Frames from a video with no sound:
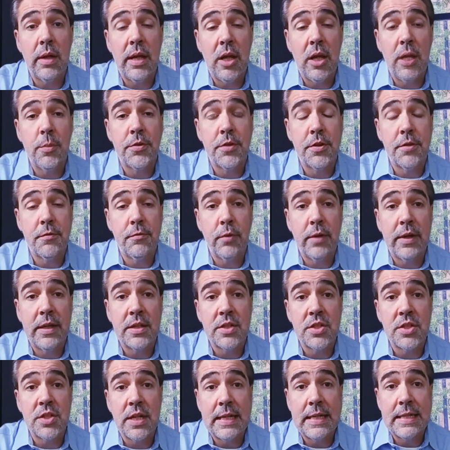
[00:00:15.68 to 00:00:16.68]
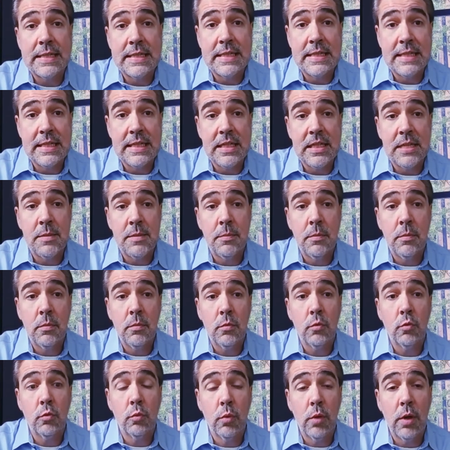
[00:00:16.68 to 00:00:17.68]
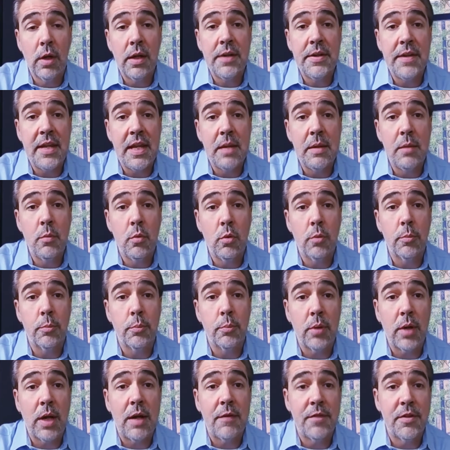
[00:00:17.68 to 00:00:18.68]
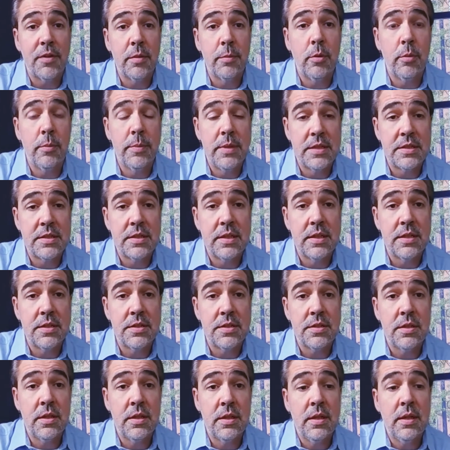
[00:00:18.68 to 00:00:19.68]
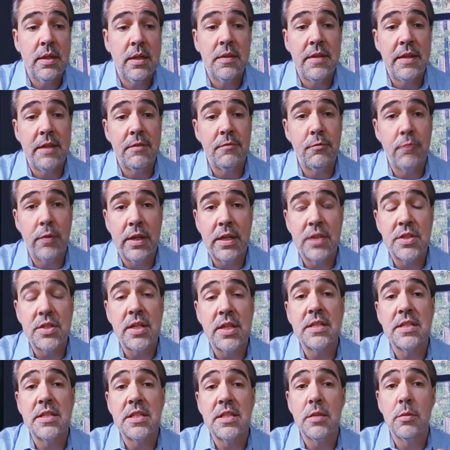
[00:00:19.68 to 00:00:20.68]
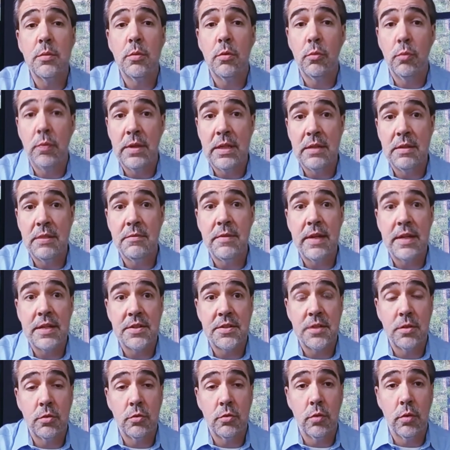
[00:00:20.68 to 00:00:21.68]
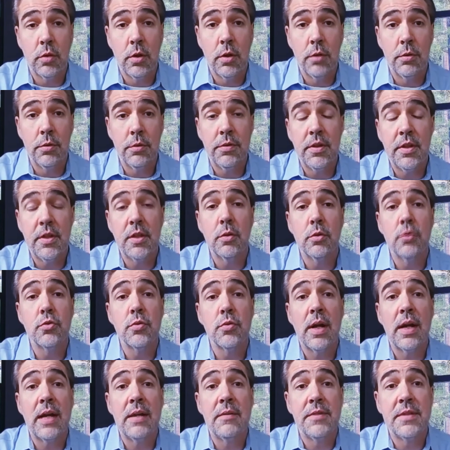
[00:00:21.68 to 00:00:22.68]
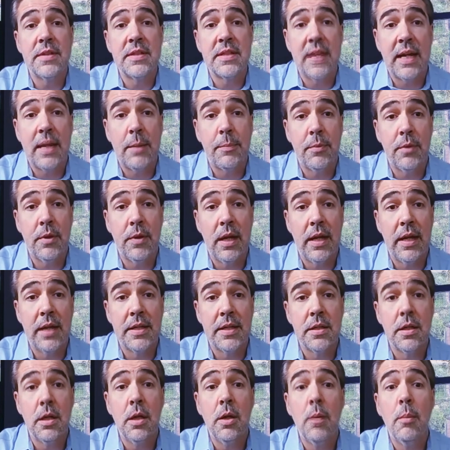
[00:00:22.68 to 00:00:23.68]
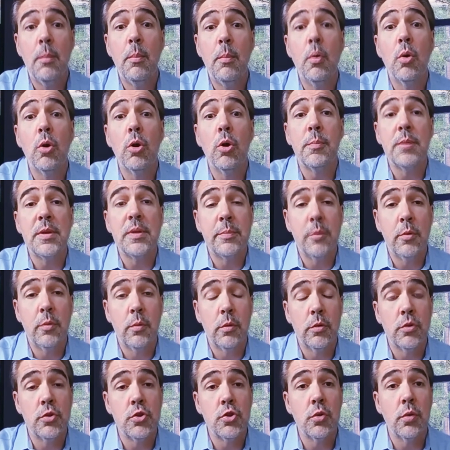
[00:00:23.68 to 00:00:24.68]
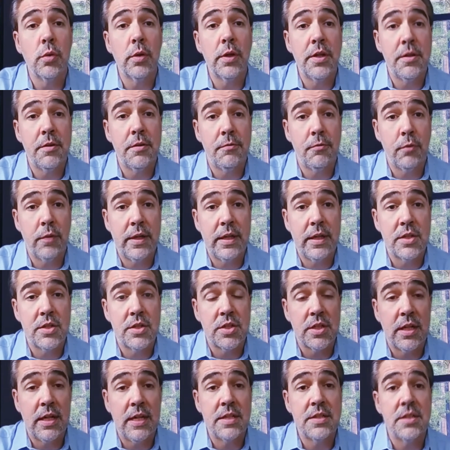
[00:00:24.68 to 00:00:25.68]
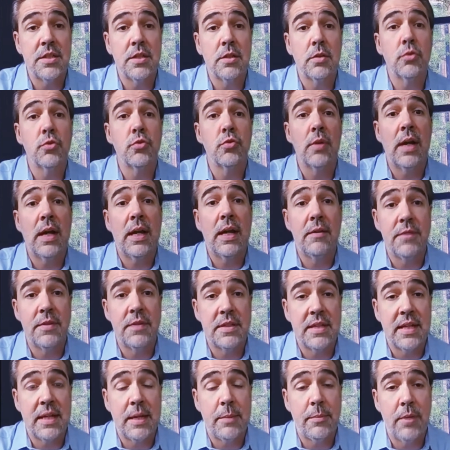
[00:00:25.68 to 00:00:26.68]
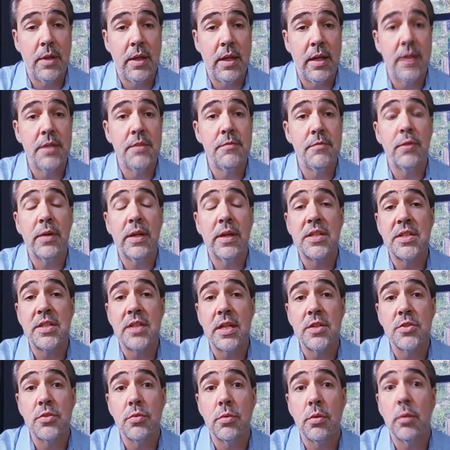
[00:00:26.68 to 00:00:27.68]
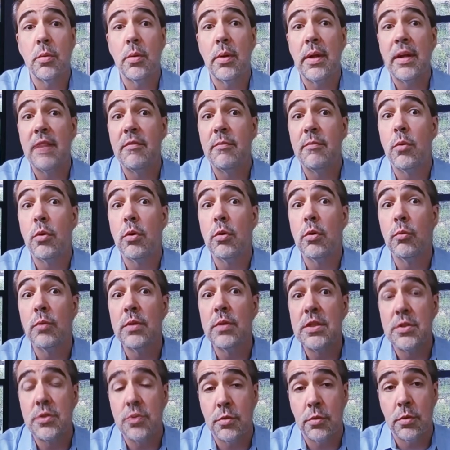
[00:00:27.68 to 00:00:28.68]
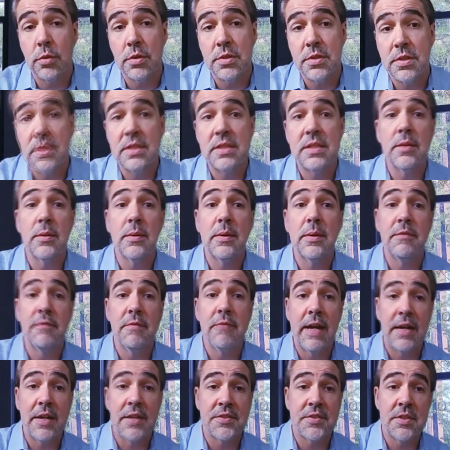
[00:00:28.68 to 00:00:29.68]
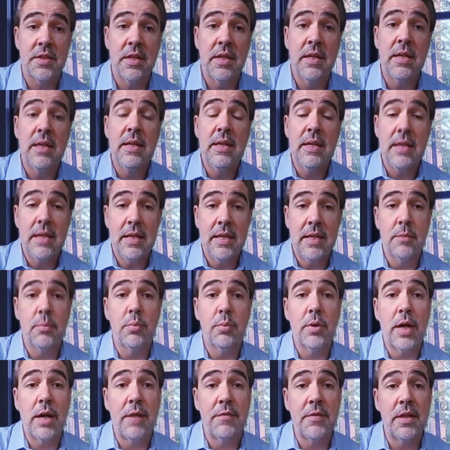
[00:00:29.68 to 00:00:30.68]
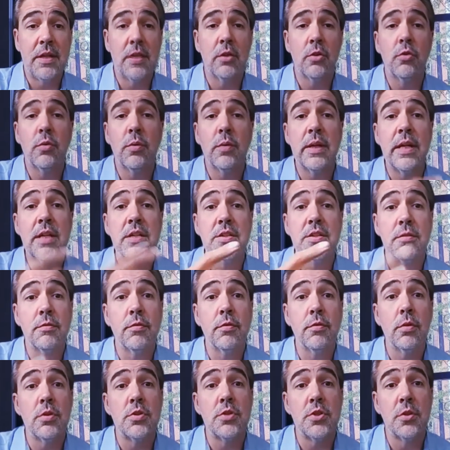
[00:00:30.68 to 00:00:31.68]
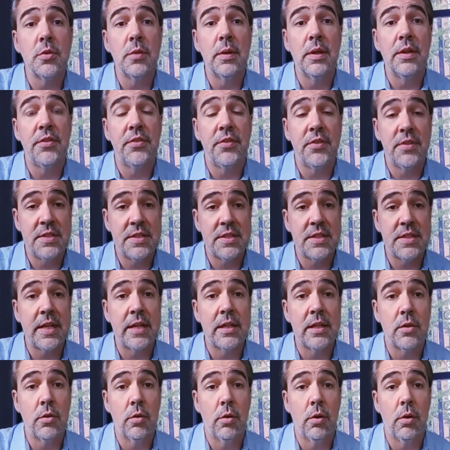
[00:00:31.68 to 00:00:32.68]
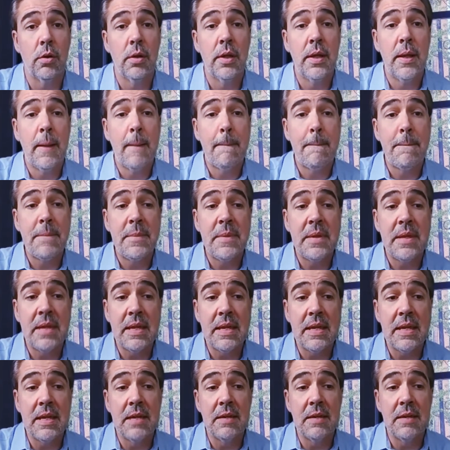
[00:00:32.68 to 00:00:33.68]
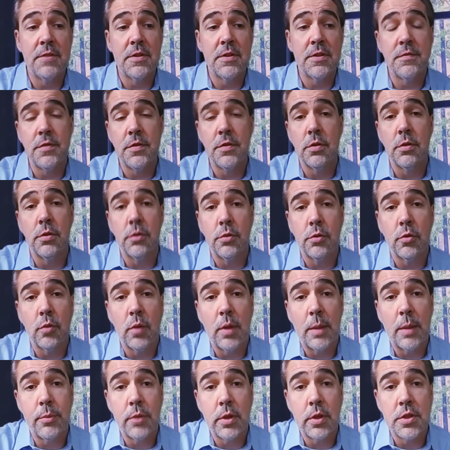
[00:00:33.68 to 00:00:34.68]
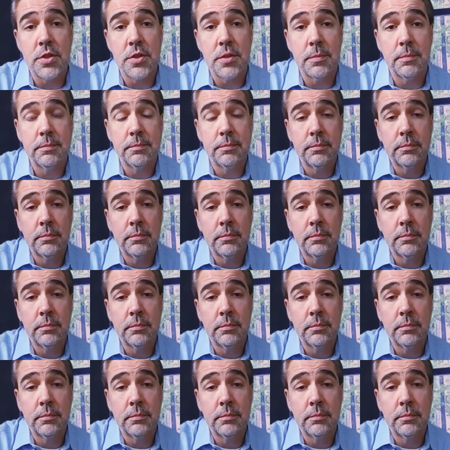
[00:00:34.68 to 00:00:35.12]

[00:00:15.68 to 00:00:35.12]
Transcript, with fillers: helps the franchisee run a more profitable business, that franchisee will reinvest in growth. It'll drive the top line. More people will join the franchise. It'll drive the top line. Franchisor will have more resources to invest in profit. It creates a virtuous cycle if it's viewed through cooperation.